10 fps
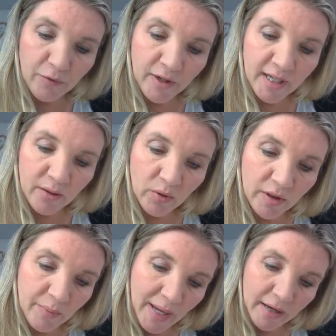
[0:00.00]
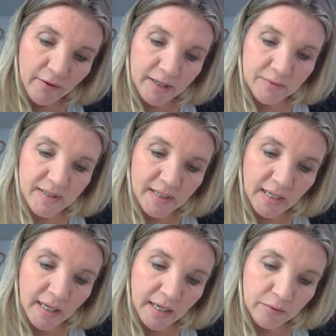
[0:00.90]
really want the background
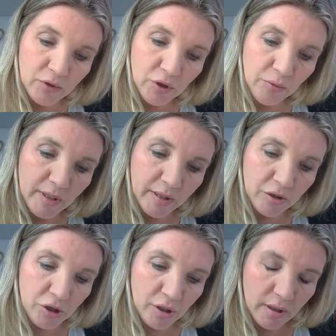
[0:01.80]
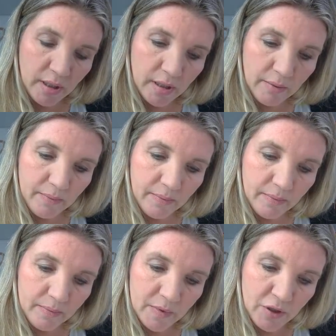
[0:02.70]
sticking out too much
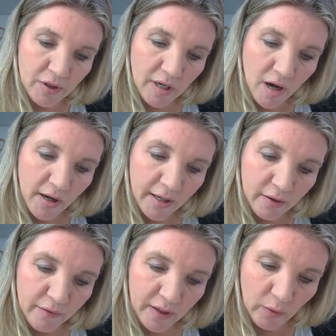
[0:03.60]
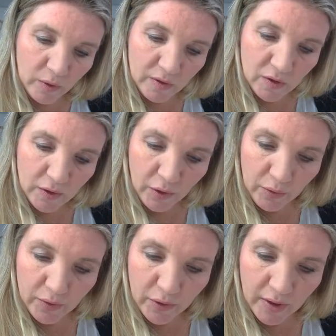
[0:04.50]
to the eye of anyone
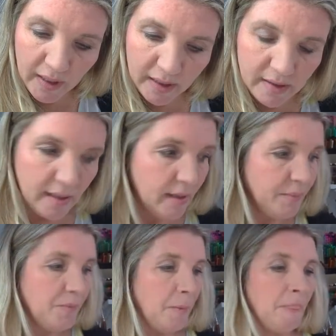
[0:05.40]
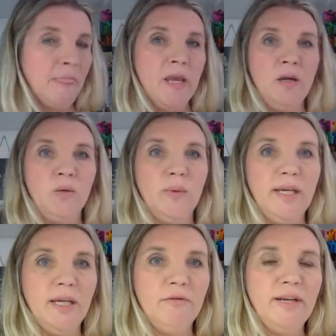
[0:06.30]
who's looking at it.
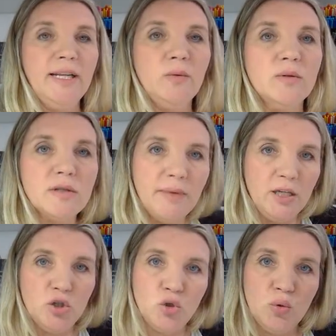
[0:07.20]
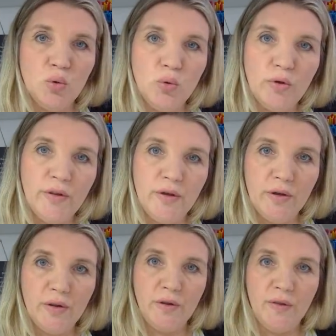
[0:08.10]
We really want to make sure
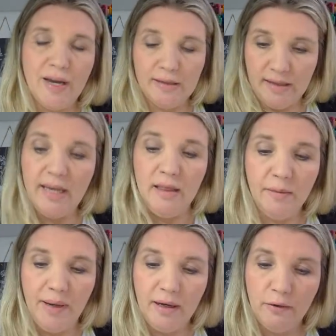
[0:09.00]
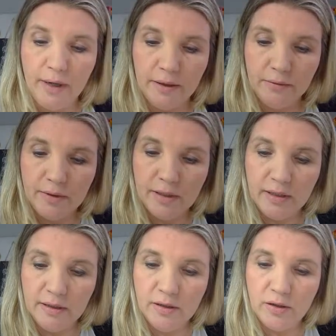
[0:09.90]
that that's in the background,
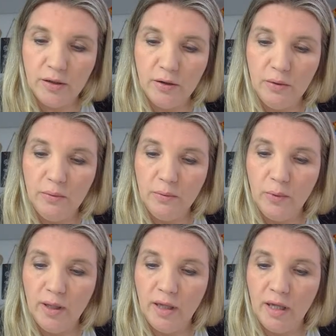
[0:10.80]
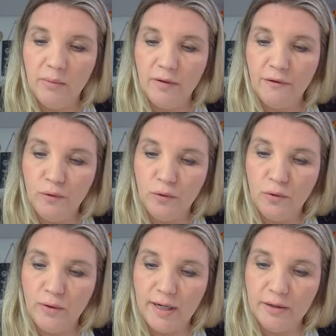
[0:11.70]
and so we keep the
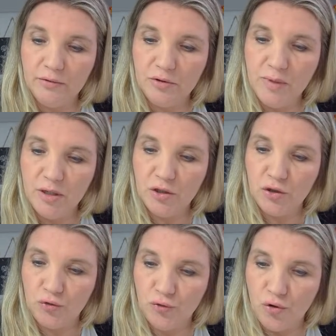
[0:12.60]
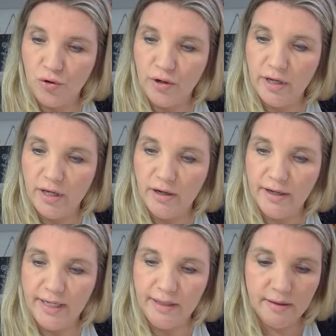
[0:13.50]
foreground much stronger
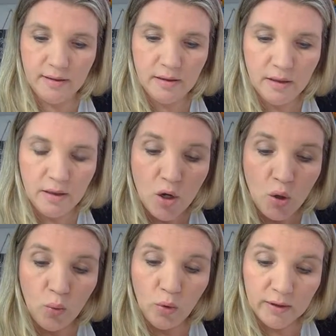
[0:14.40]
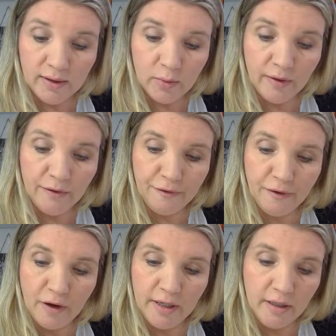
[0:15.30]
lines once we've
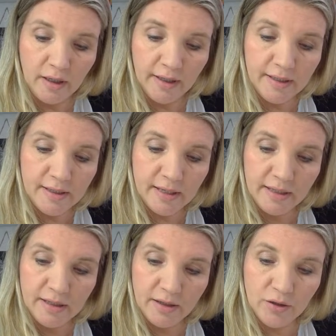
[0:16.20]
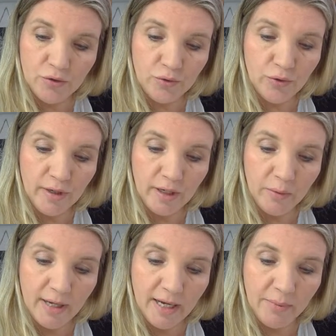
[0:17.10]
finalized it and done the drawing and
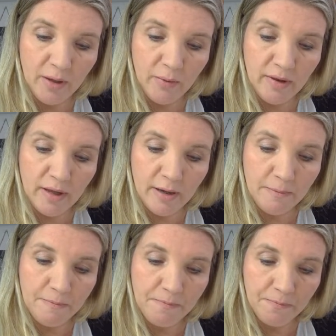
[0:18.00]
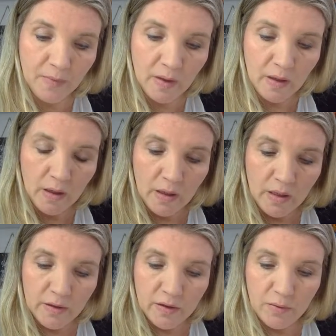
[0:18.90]
we're happy with it.
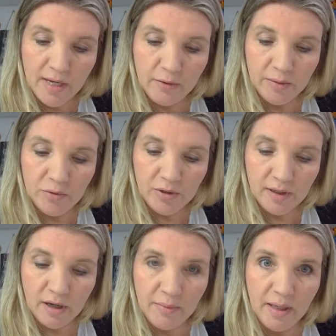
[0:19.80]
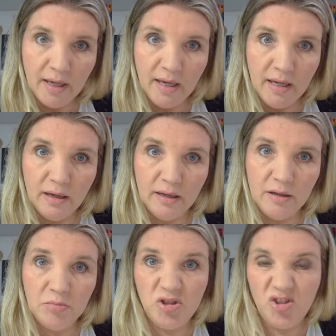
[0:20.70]
So now I'm just coming in and
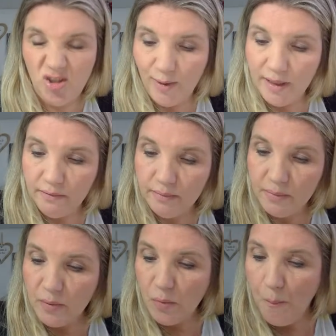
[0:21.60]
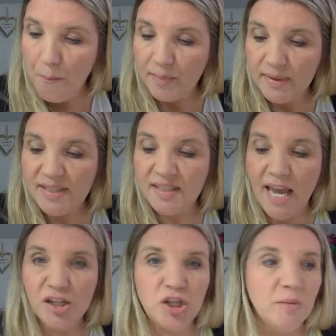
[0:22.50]
I'm just doing
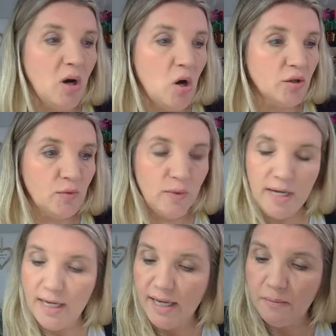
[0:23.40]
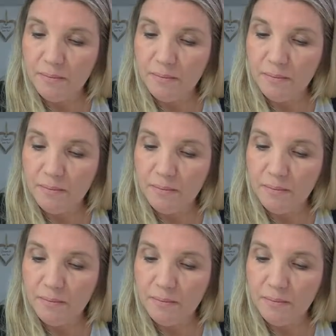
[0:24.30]
sketchy marks, really.